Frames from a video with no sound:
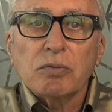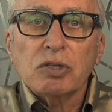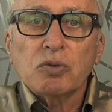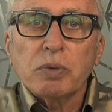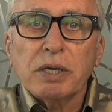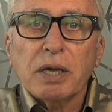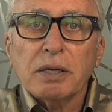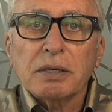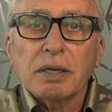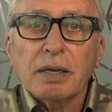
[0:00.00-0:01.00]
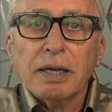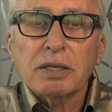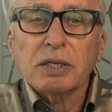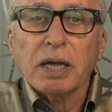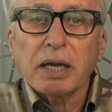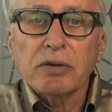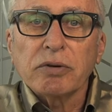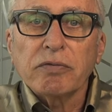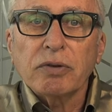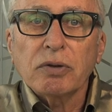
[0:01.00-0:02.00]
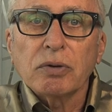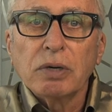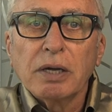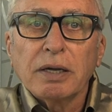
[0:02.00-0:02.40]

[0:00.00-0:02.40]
which we can collect and review